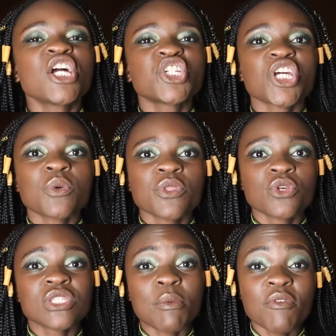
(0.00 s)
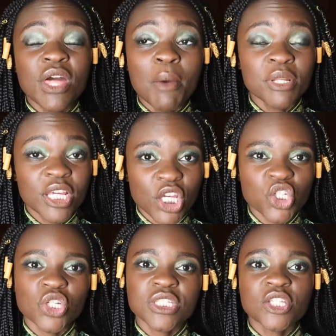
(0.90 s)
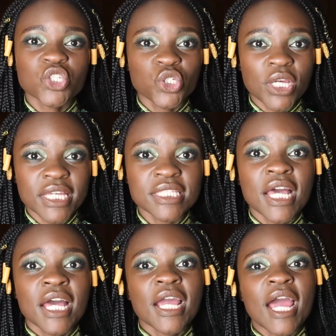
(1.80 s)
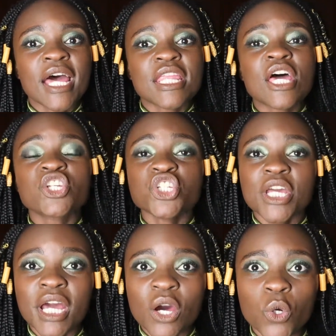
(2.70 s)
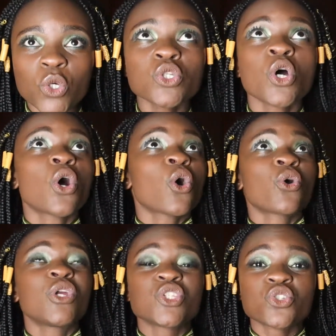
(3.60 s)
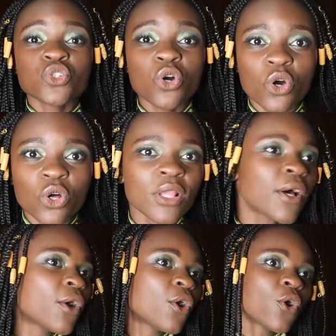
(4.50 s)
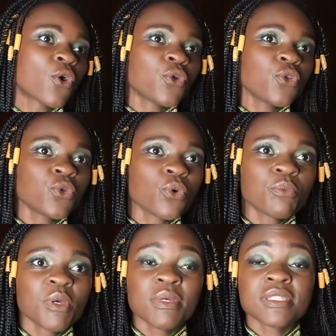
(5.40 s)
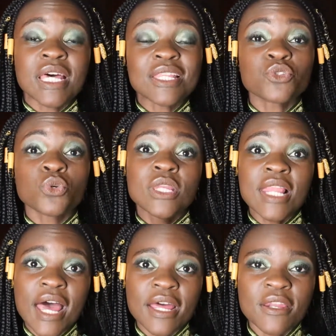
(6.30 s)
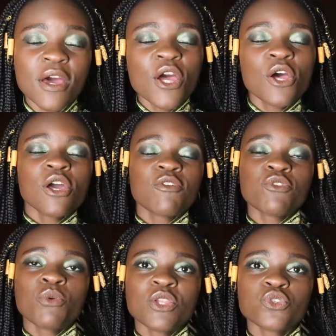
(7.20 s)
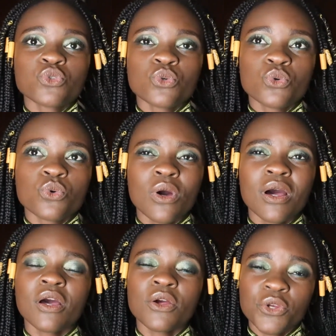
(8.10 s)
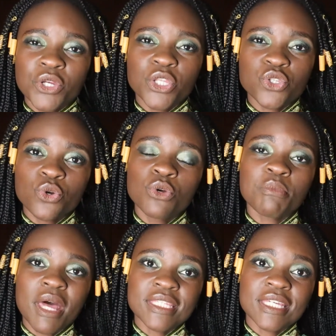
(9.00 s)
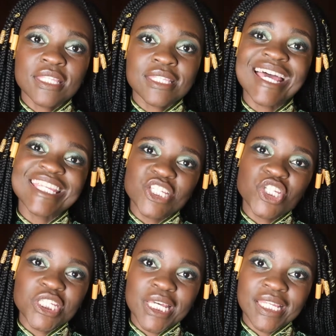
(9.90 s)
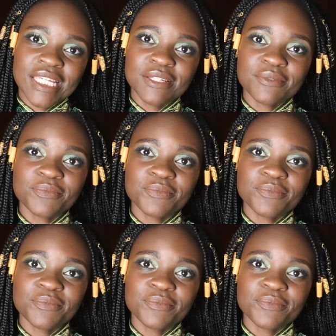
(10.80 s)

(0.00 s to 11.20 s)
share with you some of the applications that you guys can check out or install, or, you know, maybe start to learn if you want to create your own patterns digitally.